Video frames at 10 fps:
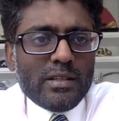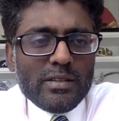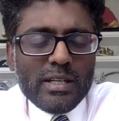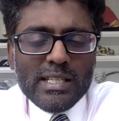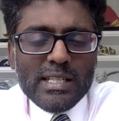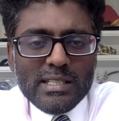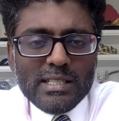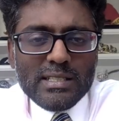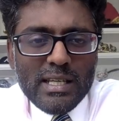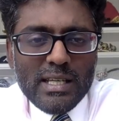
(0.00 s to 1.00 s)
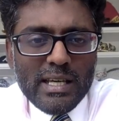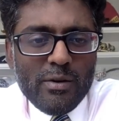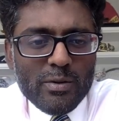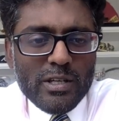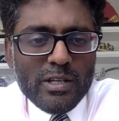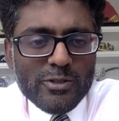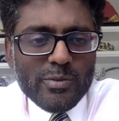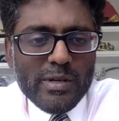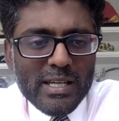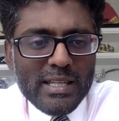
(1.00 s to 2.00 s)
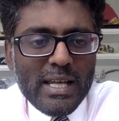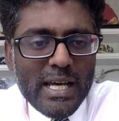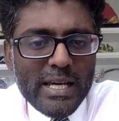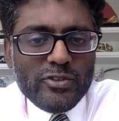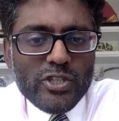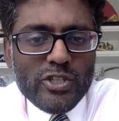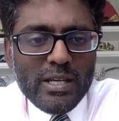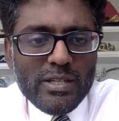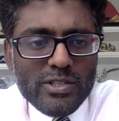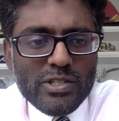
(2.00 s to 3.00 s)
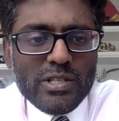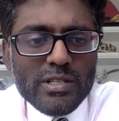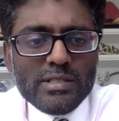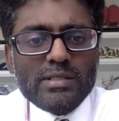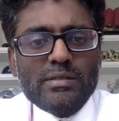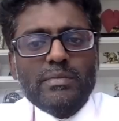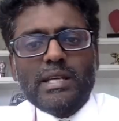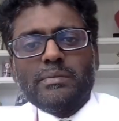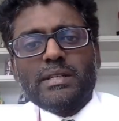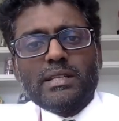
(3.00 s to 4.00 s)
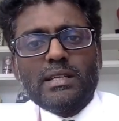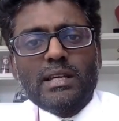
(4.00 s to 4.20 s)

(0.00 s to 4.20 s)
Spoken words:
You guys get to hang out with me as we make a live change here, maybe.